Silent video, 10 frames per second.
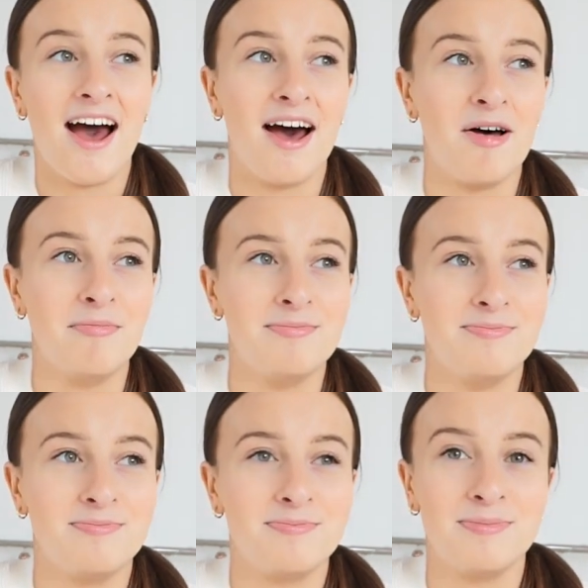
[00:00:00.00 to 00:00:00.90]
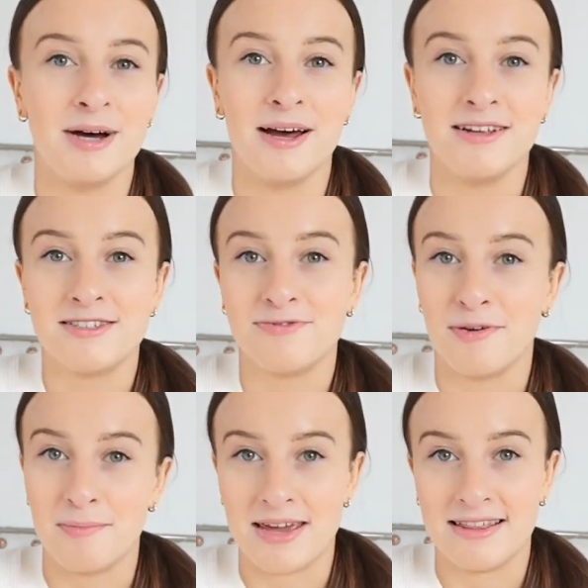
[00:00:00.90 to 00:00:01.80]
um, but
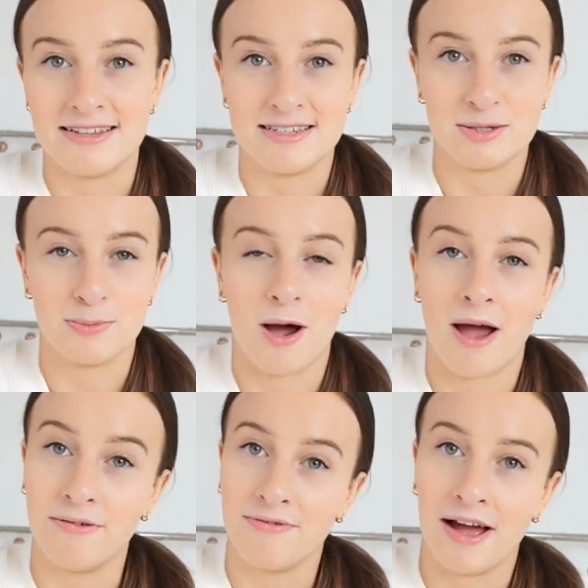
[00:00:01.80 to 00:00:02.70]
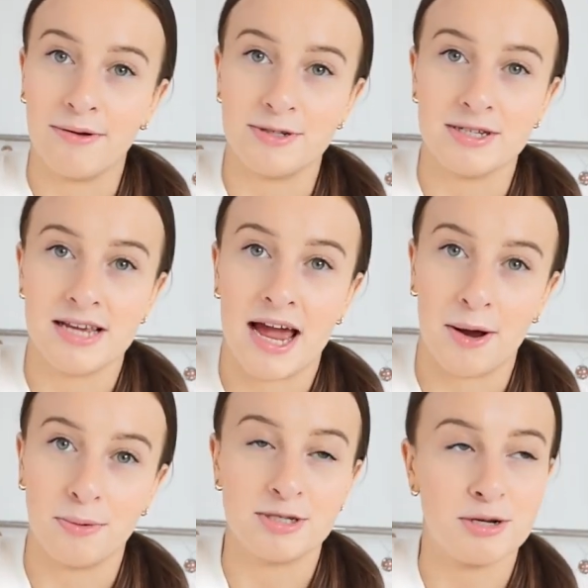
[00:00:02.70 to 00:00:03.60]
for me, this is what I found has
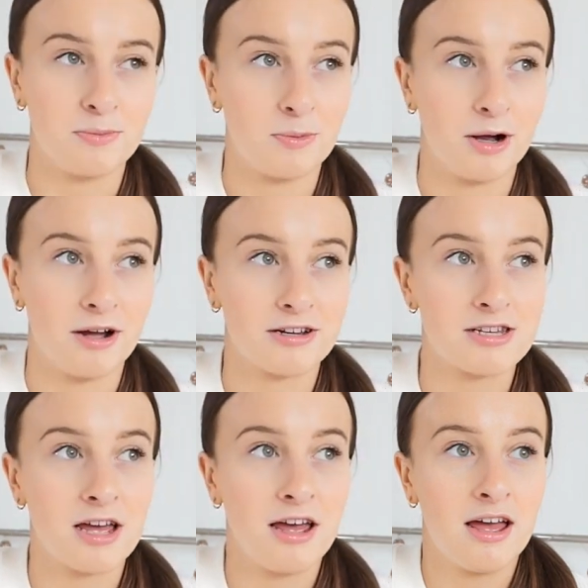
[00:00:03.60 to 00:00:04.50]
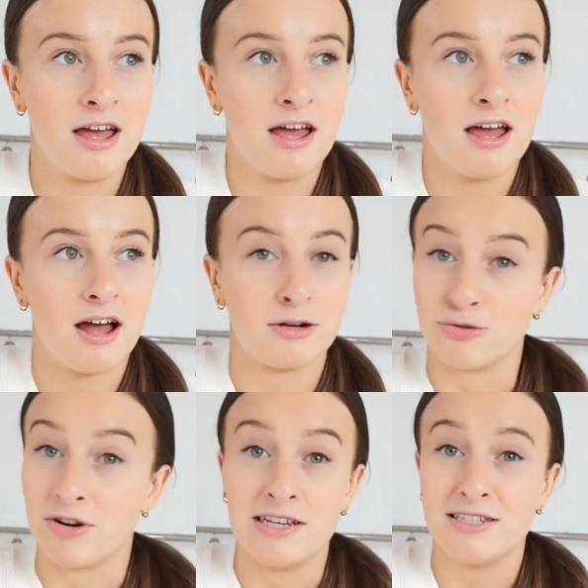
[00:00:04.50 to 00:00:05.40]
helped and worked a
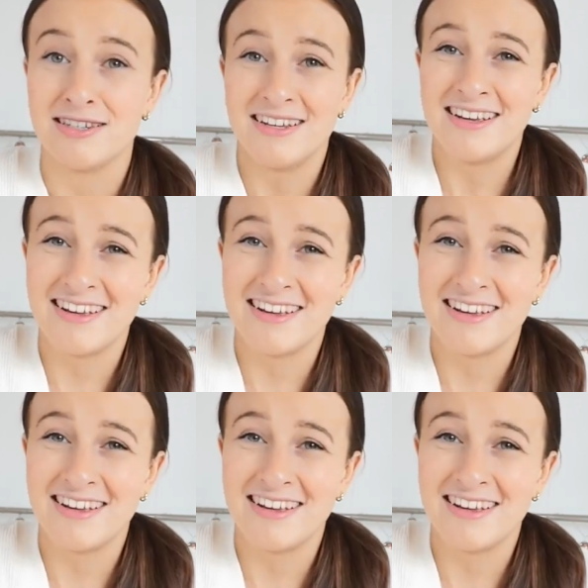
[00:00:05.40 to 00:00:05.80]
treat.